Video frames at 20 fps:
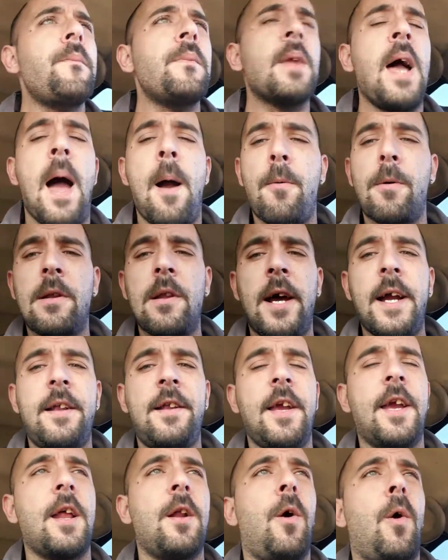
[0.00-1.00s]
I would like
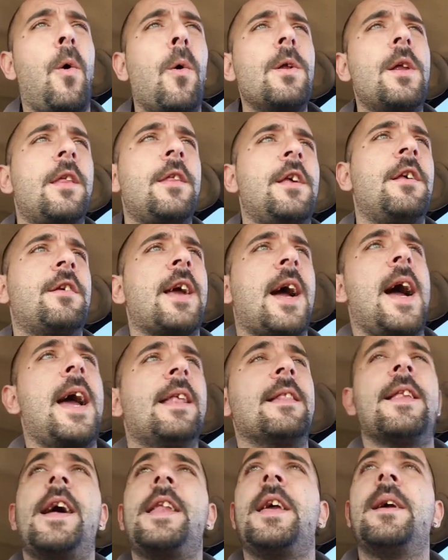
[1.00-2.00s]
to get a hold of this guy
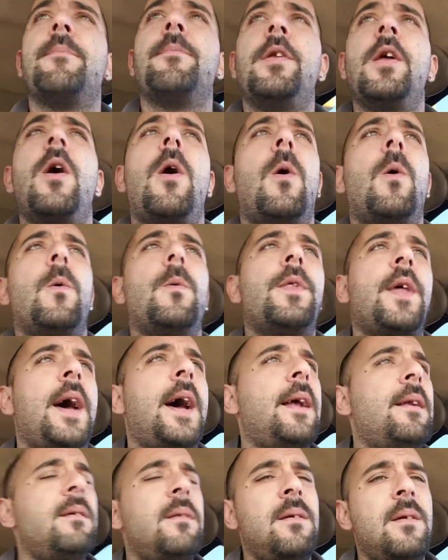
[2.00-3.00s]
and let him know
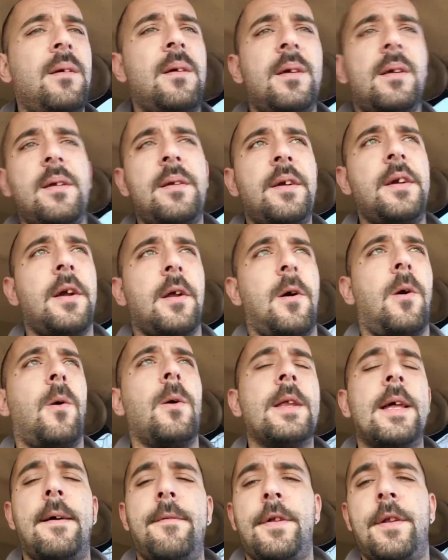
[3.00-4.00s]
that,
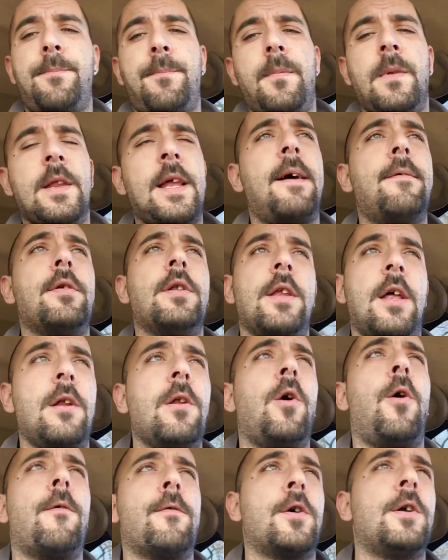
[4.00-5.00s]
11, little
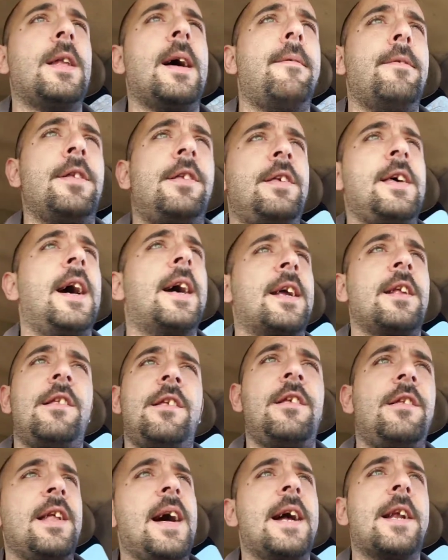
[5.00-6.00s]
over 11 seconds
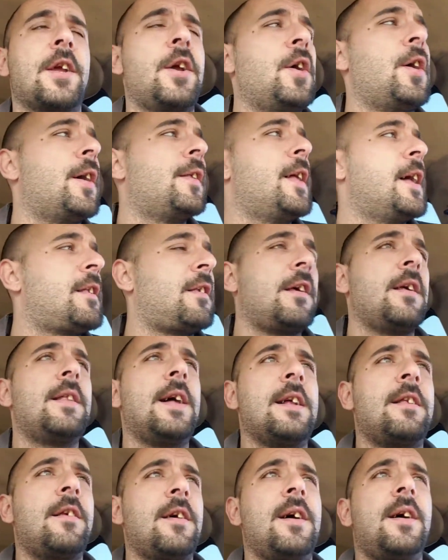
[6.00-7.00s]
is not good. That's
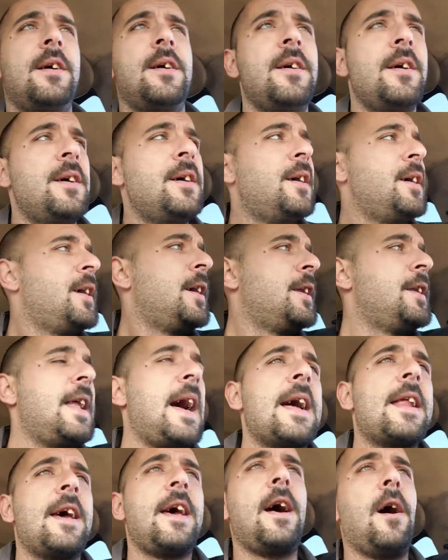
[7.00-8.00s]

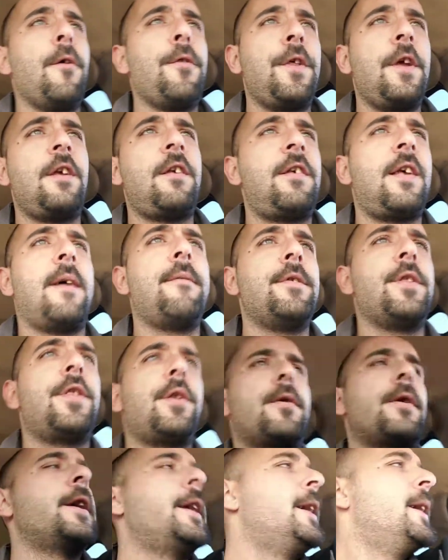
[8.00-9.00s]
not a healthy
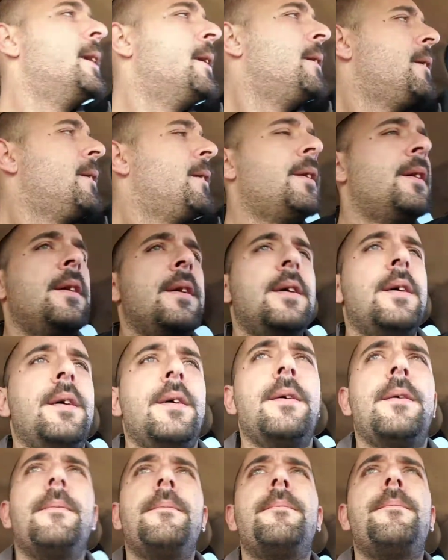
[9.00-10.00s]
7.3.
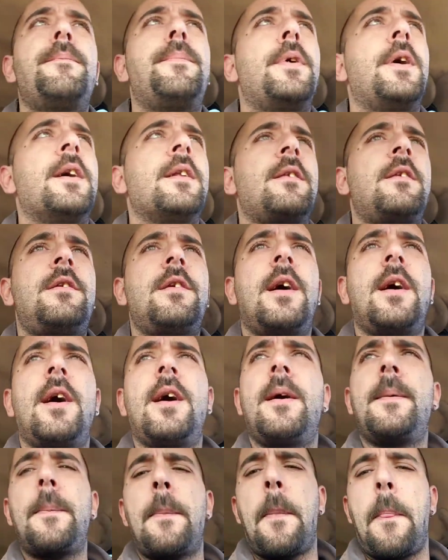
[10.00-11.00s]
But
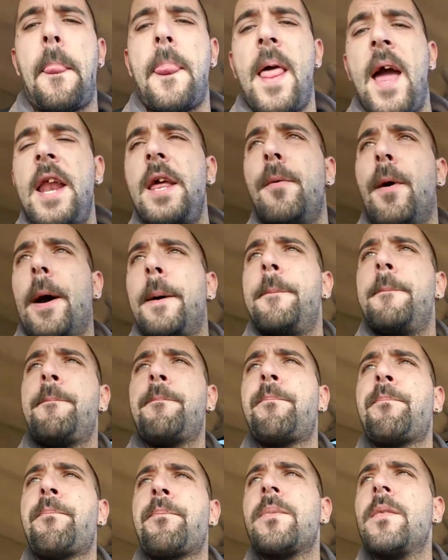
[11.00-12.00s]
anyway,
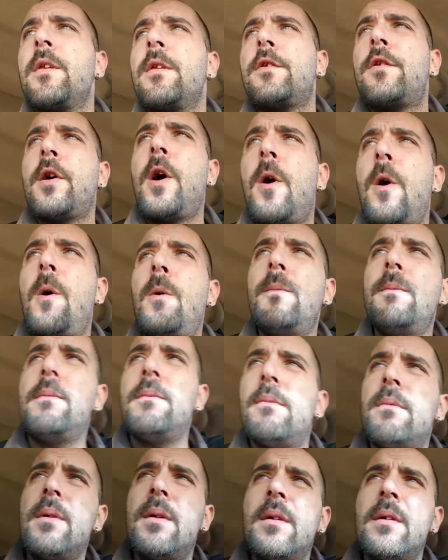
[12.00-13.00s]
so
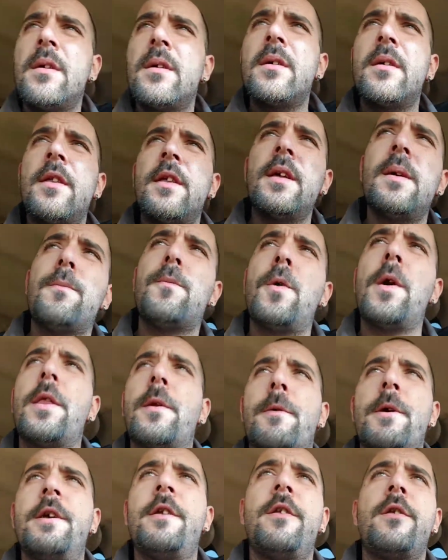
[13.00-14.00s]
one of the
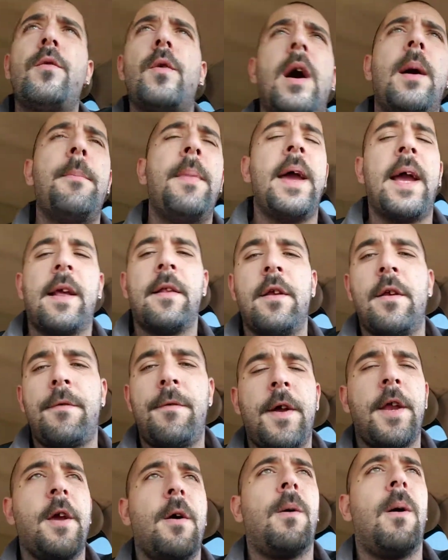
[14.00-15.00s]
reasons why I'm making this
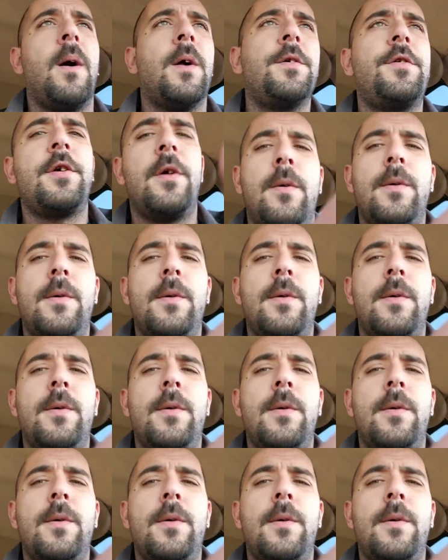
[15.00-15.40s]
video also